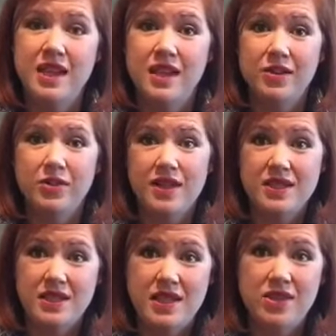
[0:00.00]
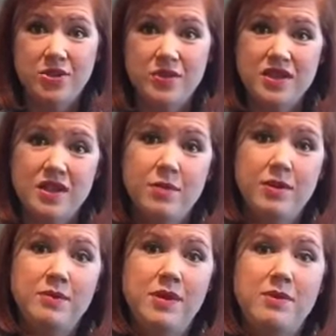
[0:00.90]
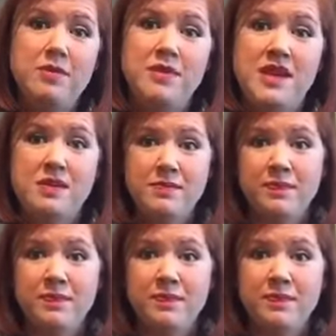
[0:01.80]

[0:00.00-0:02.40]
and Gracie. No one's stopping me but me.